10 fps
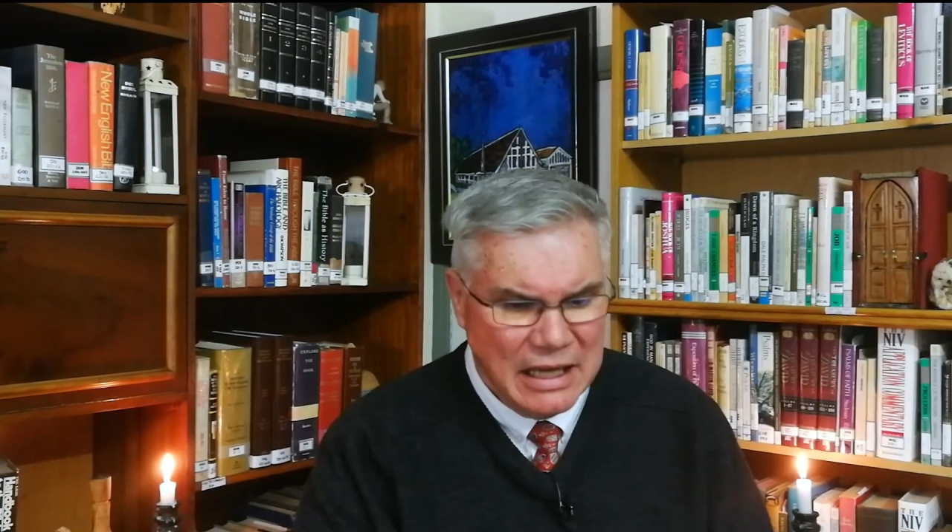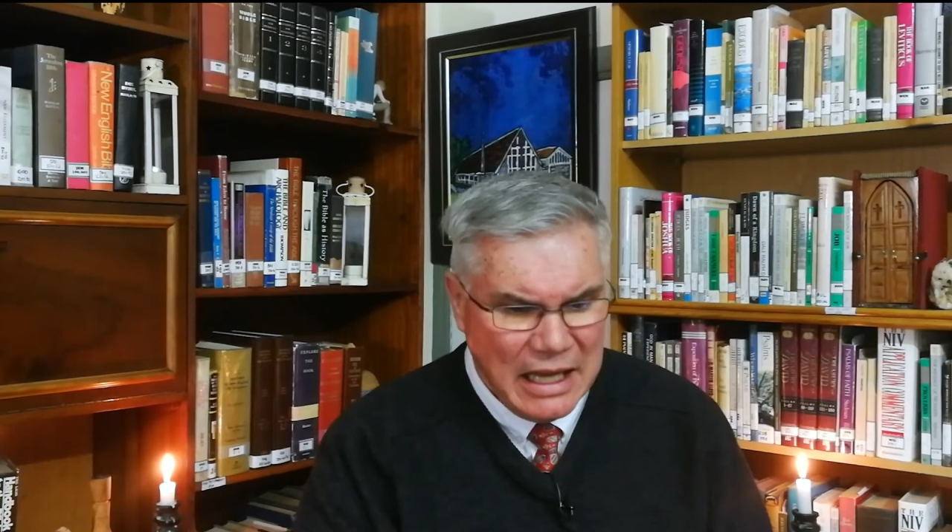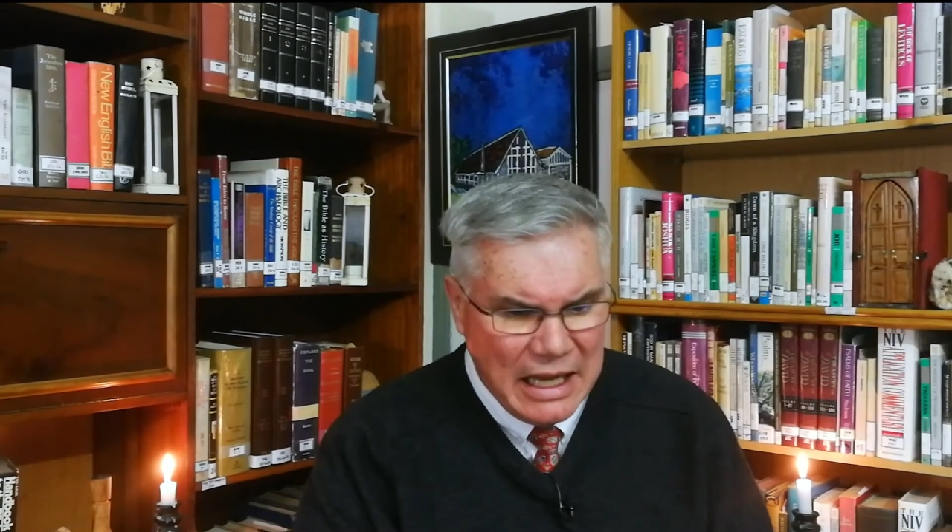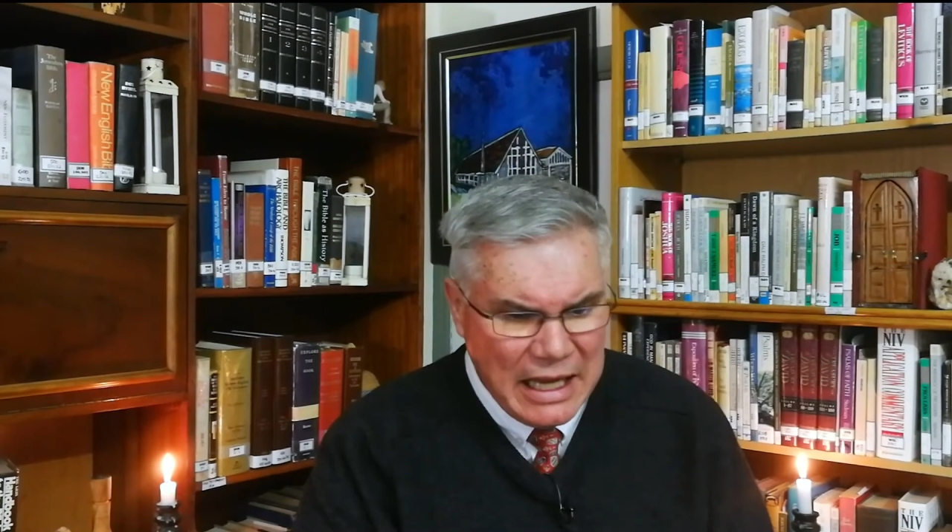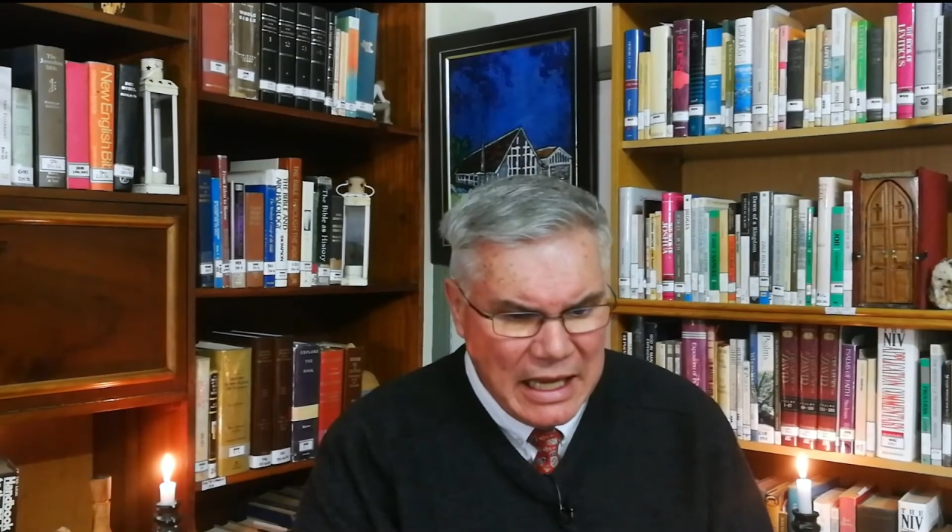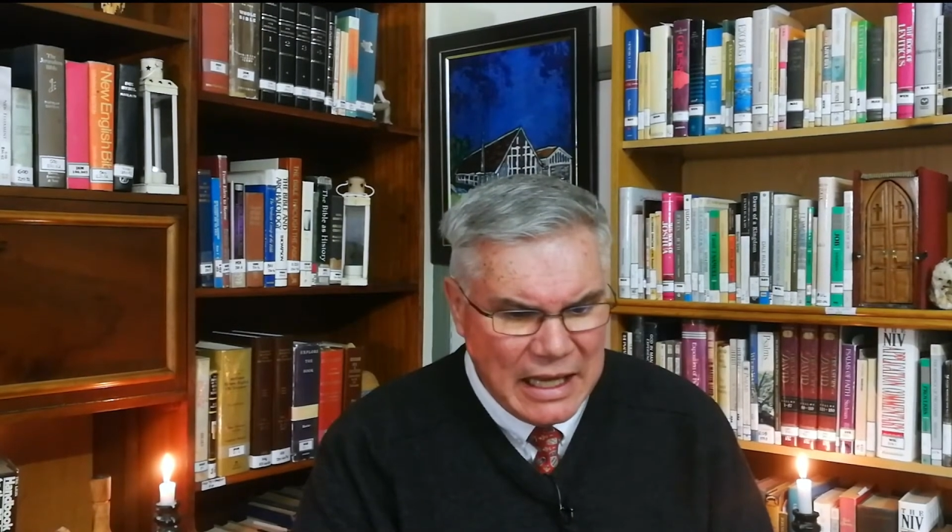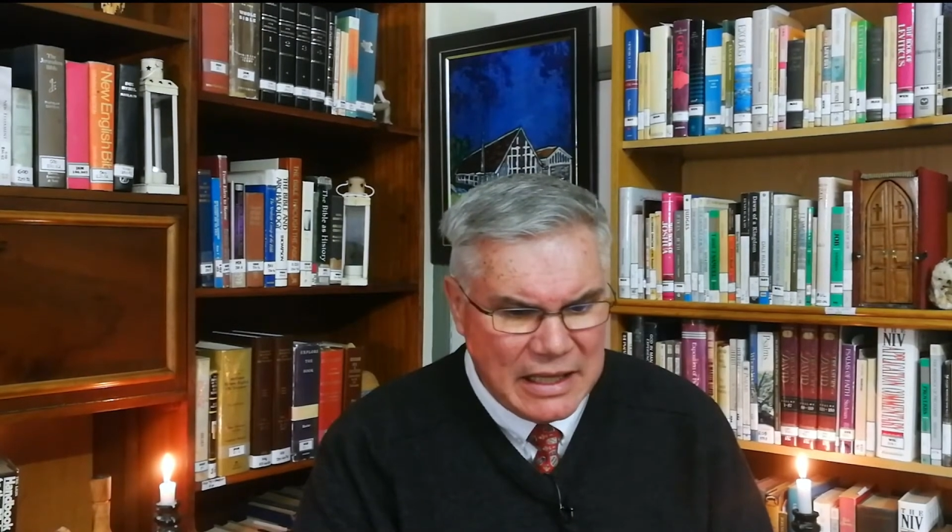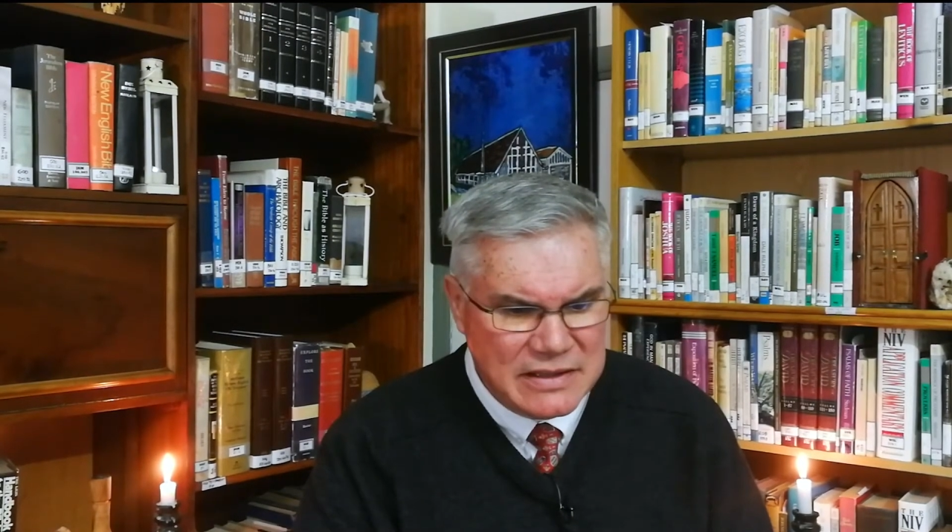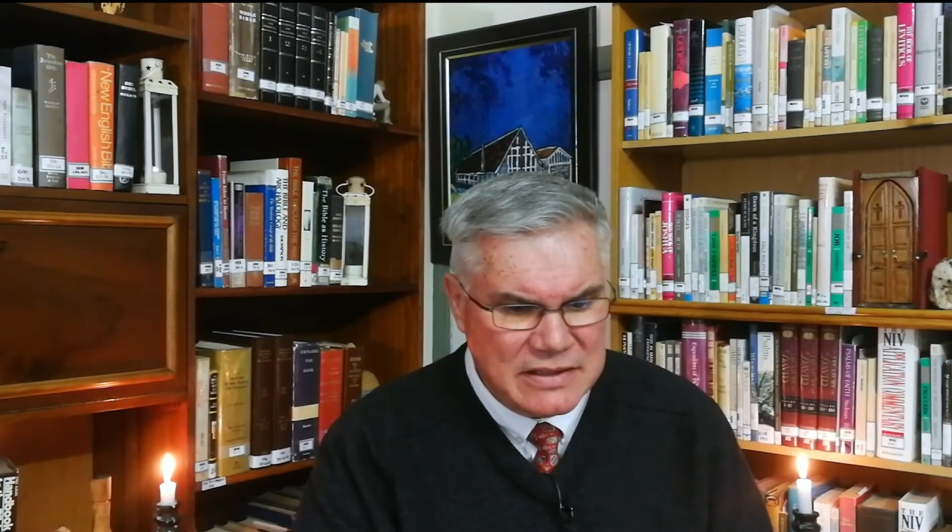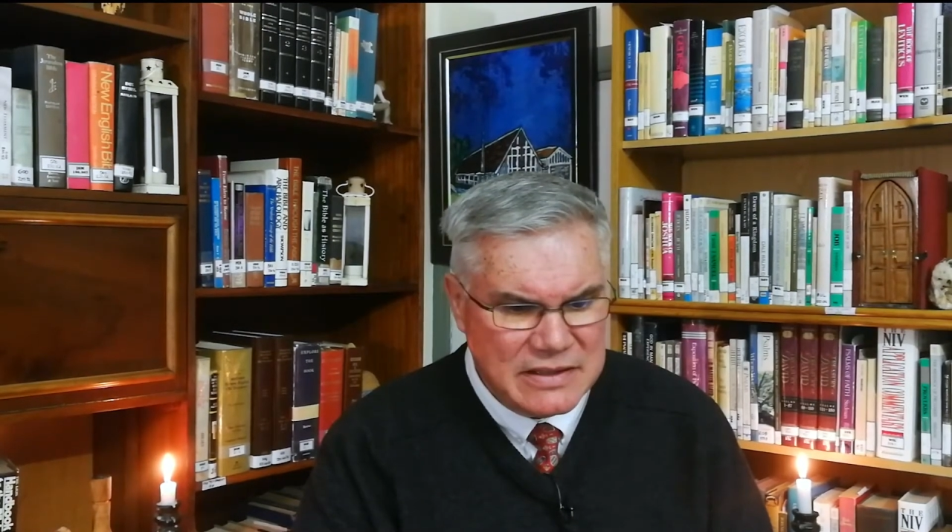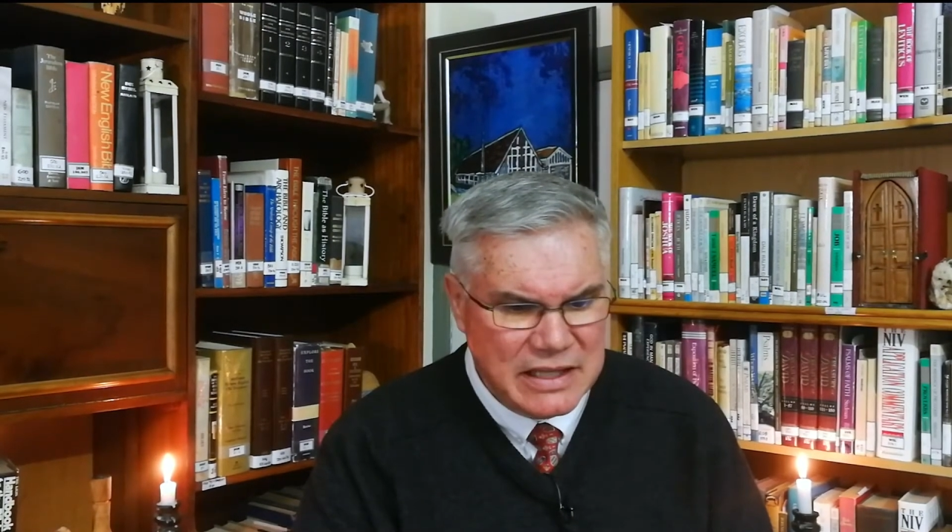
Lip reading: has